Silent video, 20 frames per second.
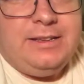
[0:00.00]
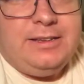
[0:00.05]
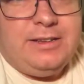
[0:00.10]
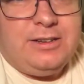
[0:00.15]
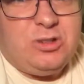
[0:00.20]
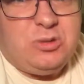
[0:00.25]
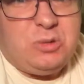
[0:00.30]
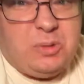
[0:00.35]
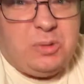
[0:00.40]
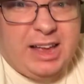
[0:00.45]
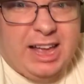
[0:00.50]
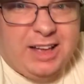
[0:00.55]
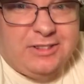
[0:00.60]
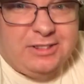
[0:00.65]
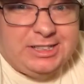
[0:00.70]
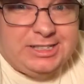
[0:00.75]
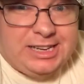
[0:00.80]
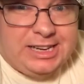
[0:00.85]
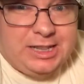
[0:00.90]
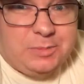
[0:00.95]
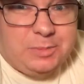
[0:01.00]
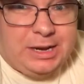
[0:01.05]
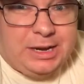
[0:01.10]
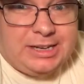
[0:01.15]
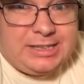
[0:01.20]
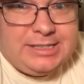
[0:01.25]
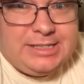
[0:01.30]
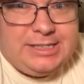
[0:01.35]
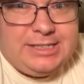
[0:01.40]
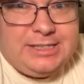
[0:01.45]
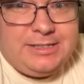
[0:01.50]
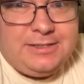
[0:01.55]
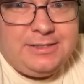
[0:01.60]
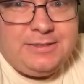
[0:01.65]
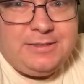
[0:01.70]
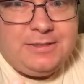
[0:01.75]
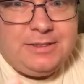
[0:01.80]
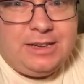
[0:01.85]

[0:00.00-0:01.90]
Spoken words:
there's what we have inside the box.